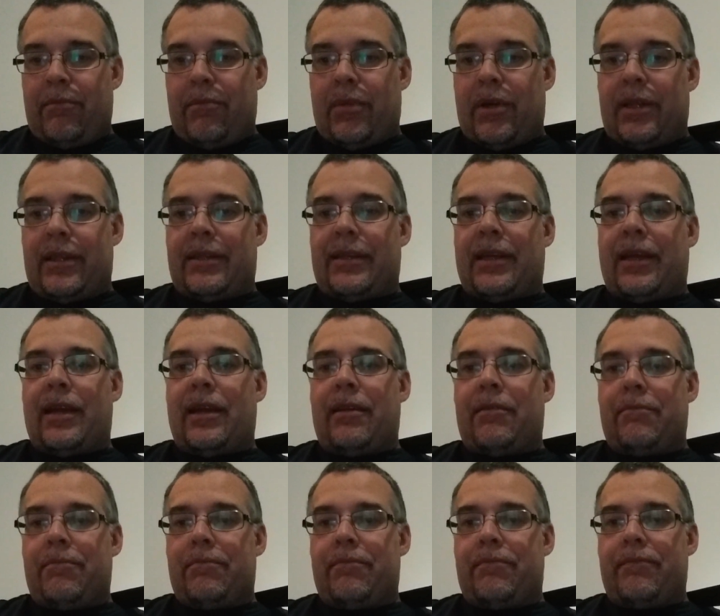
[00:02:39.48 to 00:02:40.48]
But
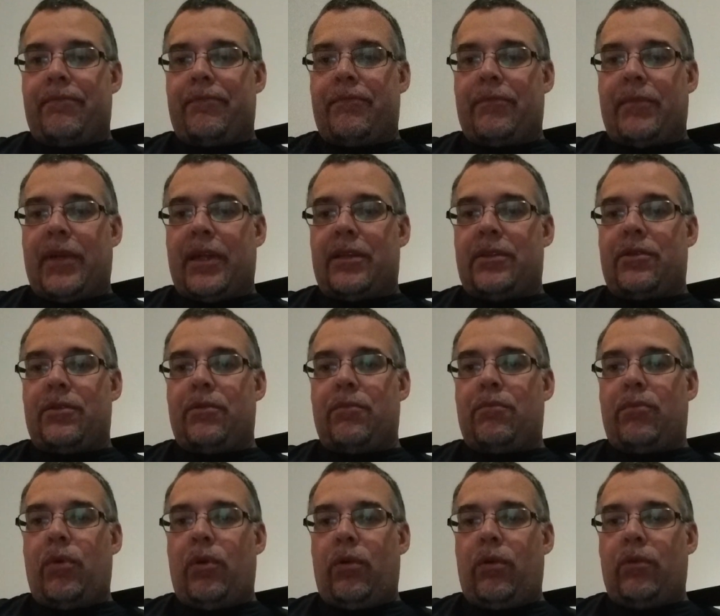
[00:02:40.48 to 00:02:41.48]
time makes you
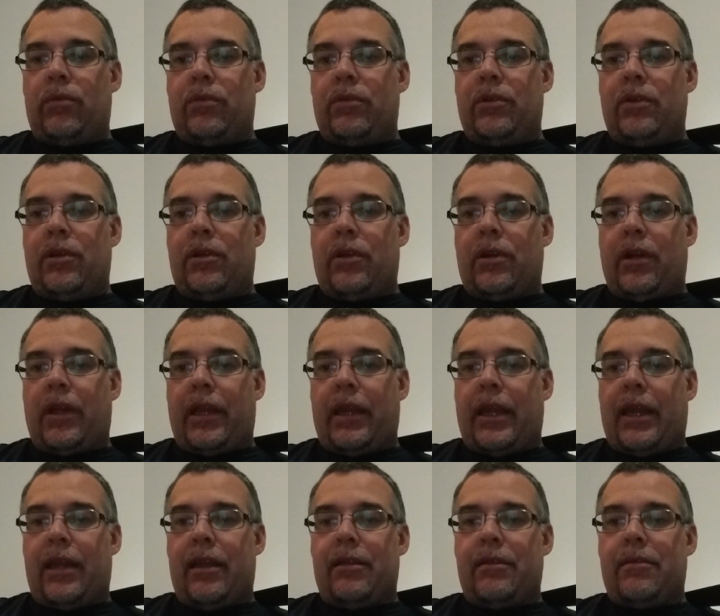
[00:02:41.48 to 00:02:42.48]
bolder,
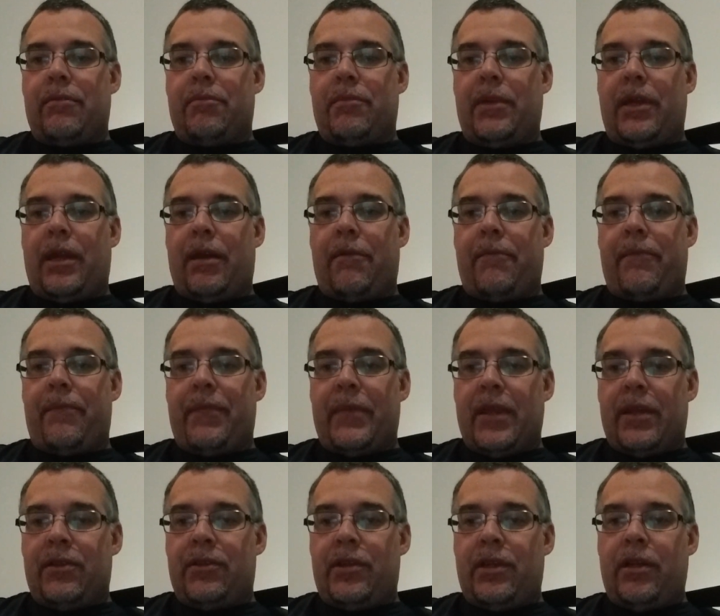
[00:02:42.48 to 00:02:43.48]
again, B, M.
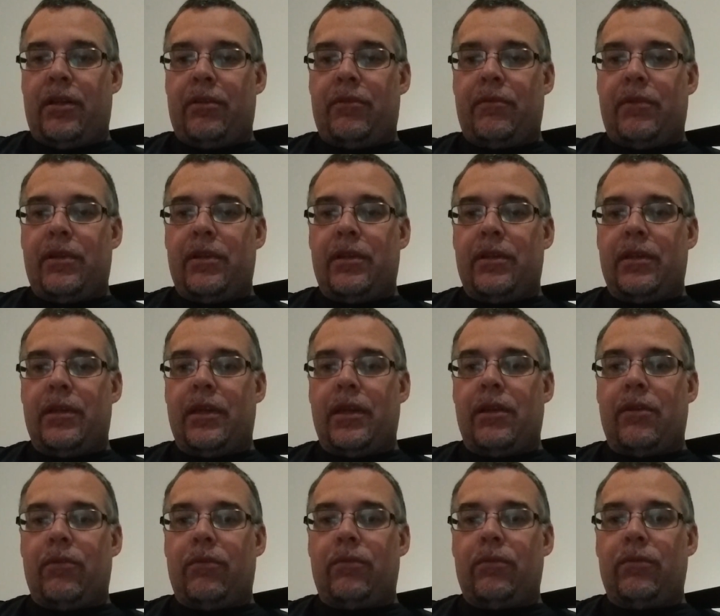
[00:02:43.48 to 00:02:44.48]
Children
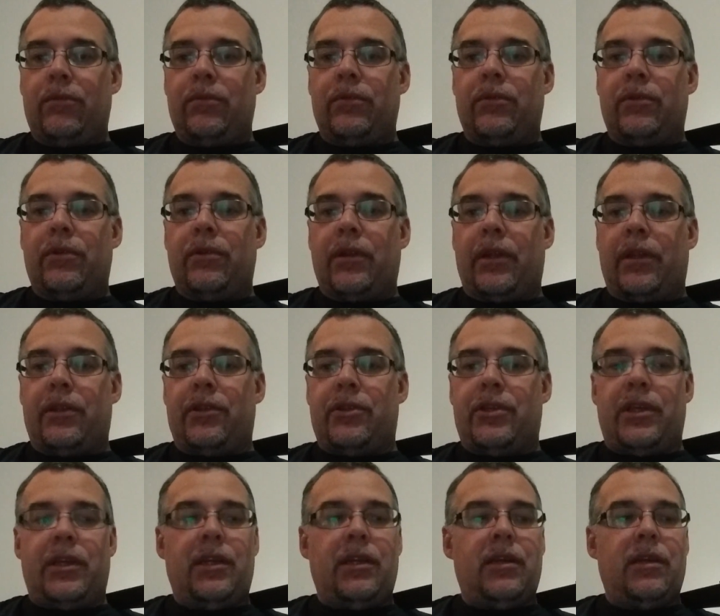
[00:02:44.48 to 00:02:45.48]
get older, and
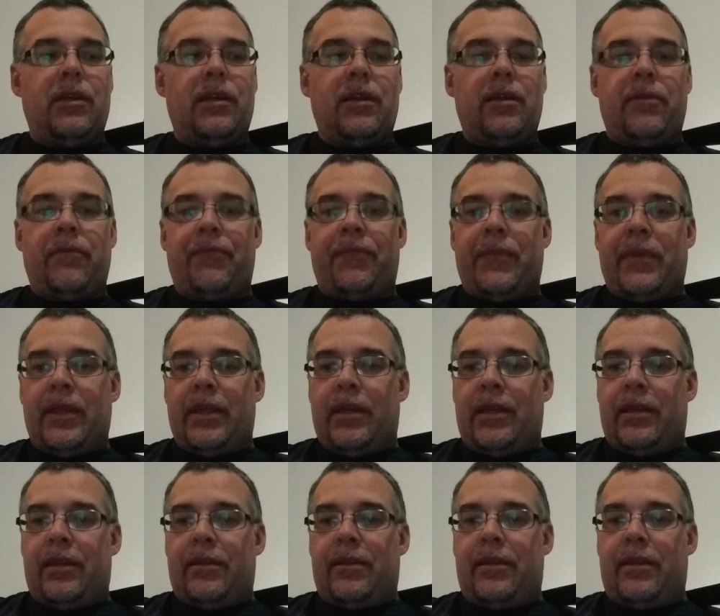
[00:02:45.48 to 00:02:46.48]
G,
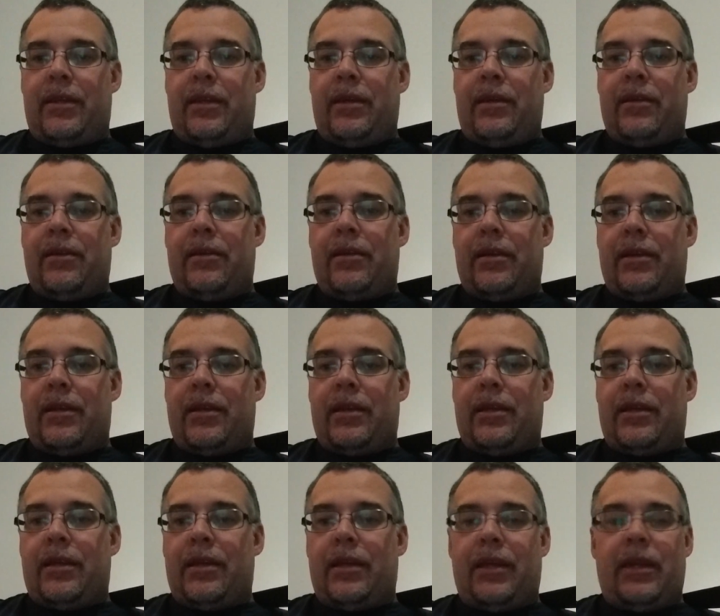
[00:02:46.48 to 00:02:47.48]
D,
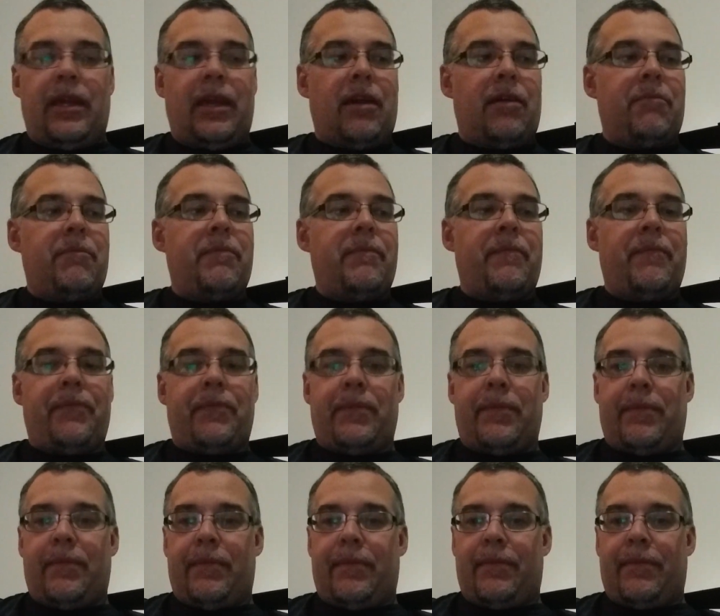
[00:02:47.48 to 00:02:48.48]
E, M,
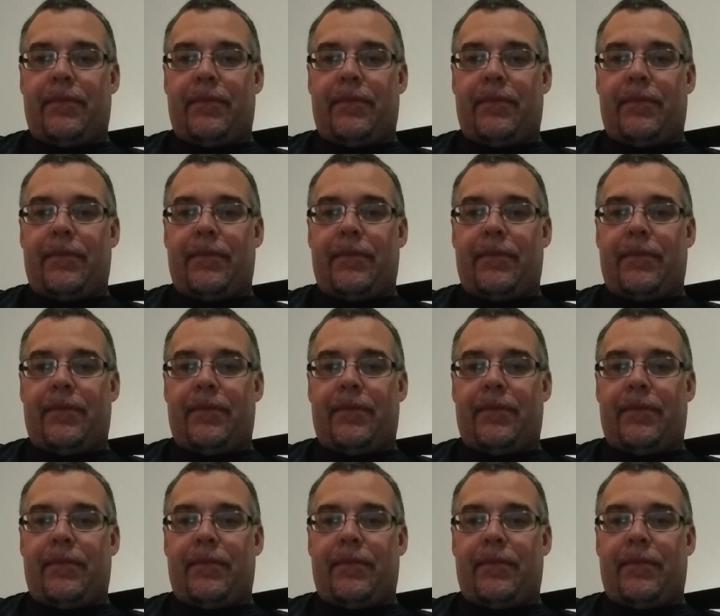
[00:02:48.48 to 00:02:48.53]
D.